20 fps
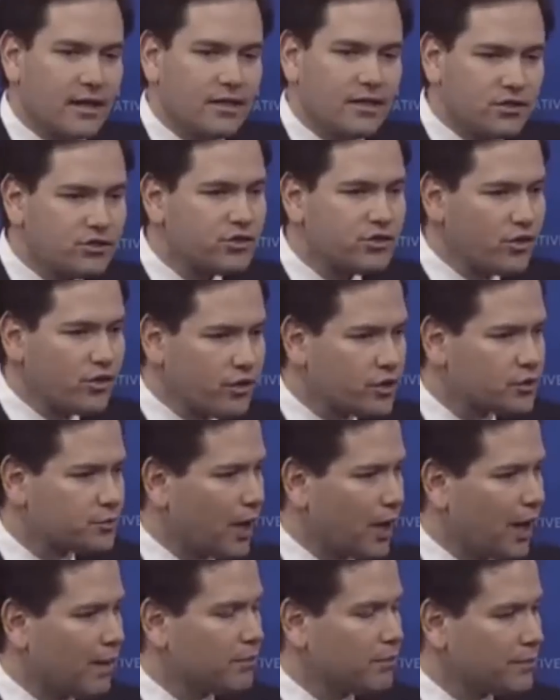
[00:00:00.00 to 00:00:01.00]
It's a serious
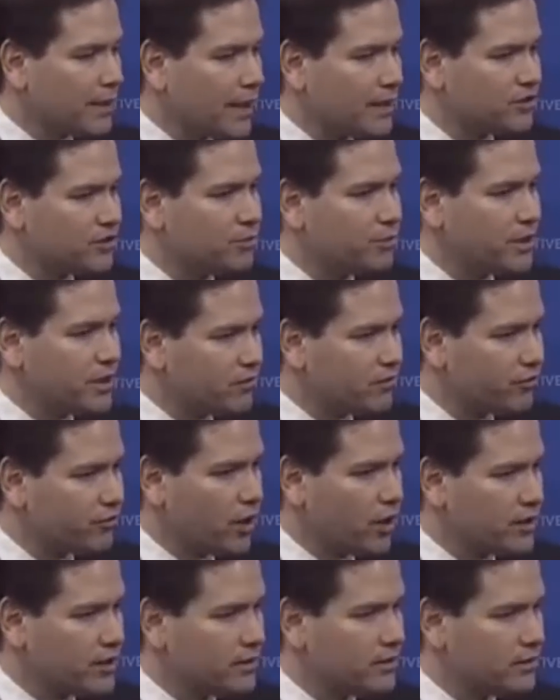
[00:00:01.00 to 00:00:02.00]
problem that has to be
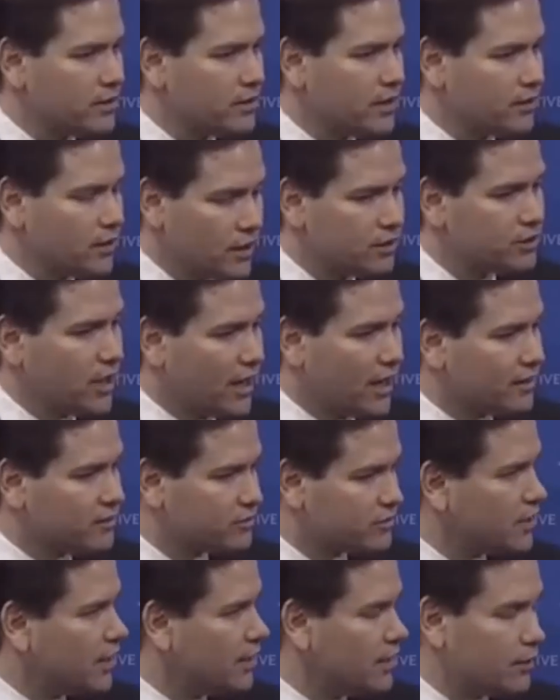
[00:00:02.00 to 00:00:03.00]
confronted. It
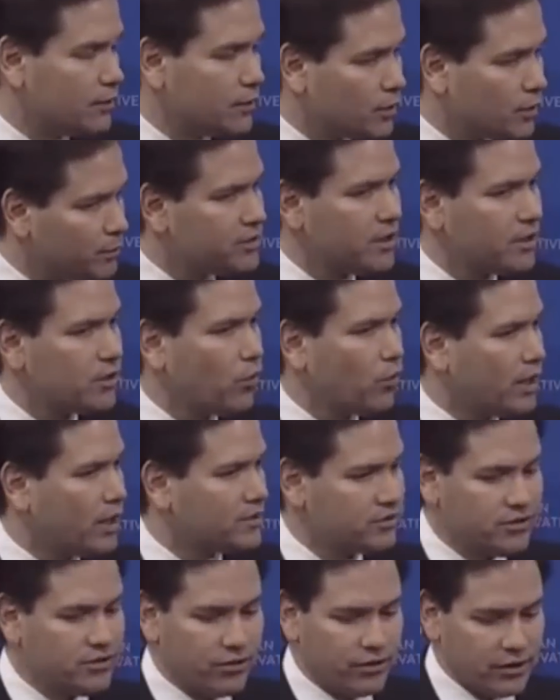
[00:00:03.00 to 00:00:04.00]
does. And let me tell you why
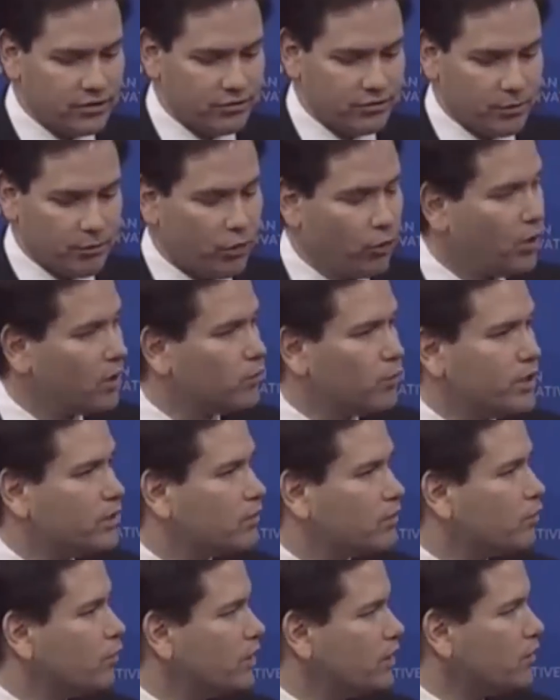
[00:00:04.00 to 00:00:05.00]
it's serious. For one, we
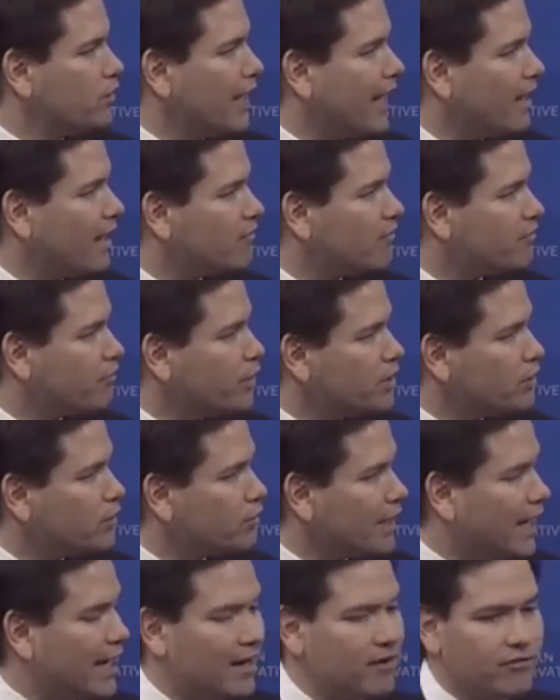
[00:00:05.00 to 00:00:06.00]
don't
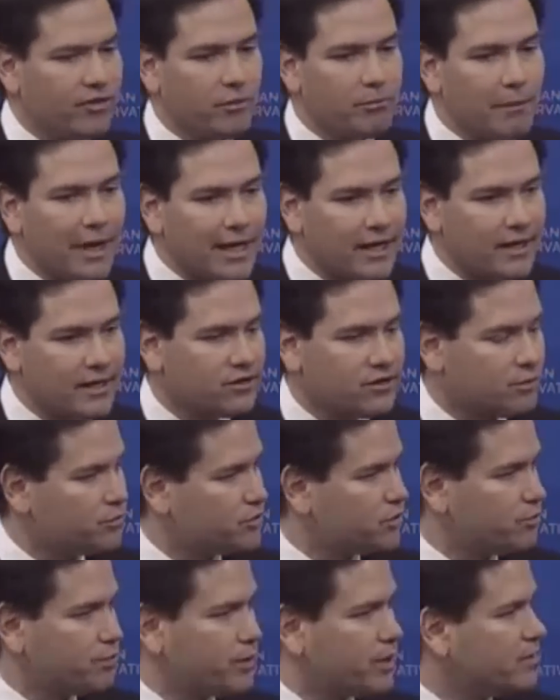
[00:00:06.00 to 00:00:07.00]
have the
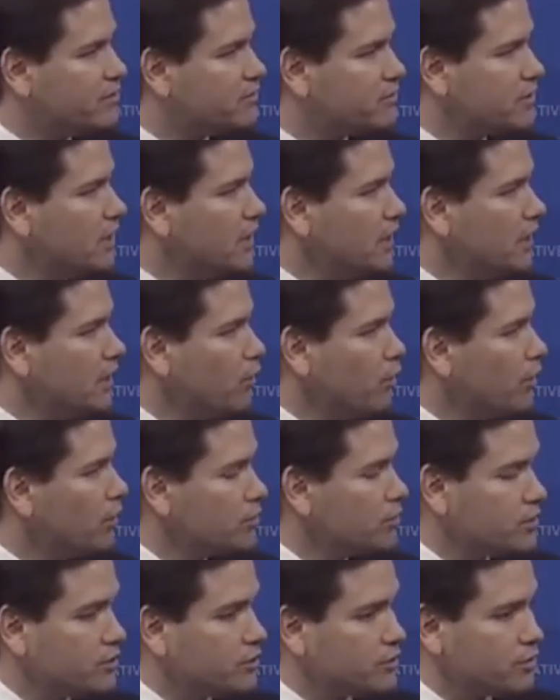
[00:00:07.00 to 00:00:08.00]
mechanisms in place
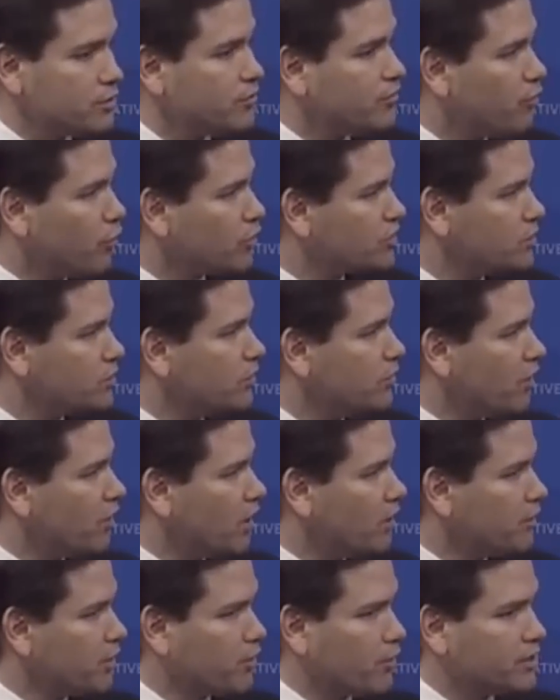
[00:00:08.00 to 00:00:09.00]
to enforce some of our
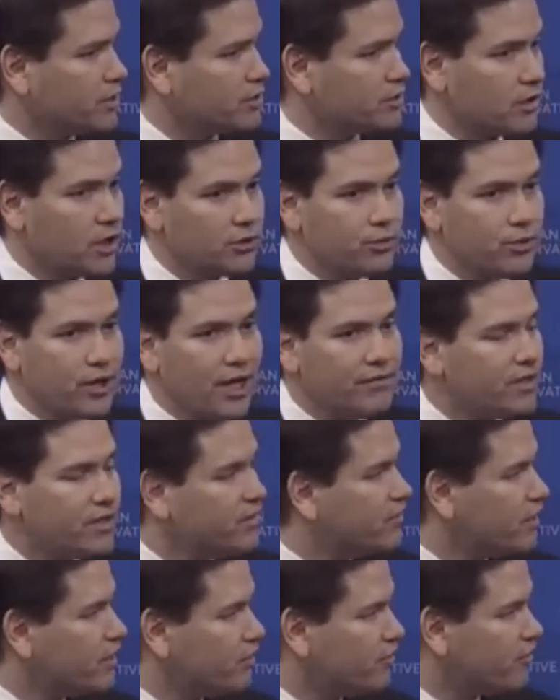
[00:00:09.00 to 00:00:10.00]
immigration laws. We don't have an
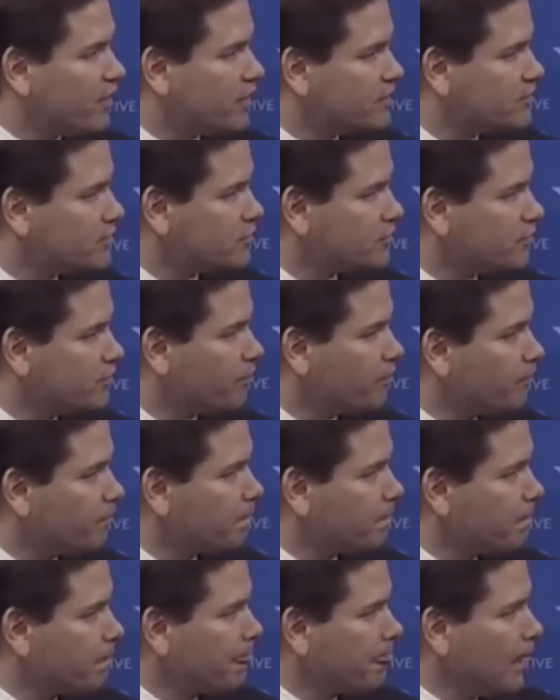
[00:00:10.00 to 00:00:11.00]
E-Verify system.
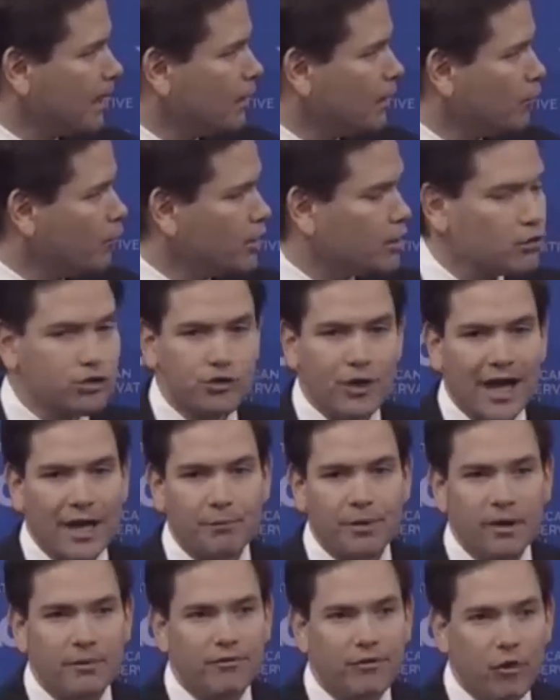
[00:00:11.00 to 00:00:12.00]
We don't
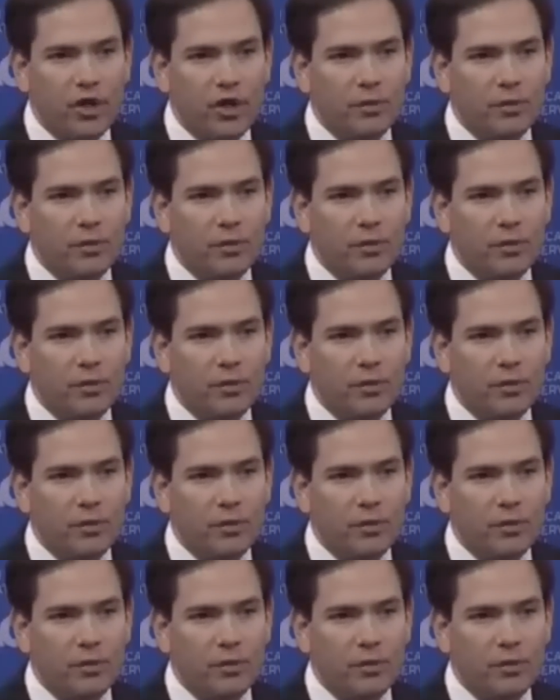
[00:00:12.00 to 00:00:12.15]
track people.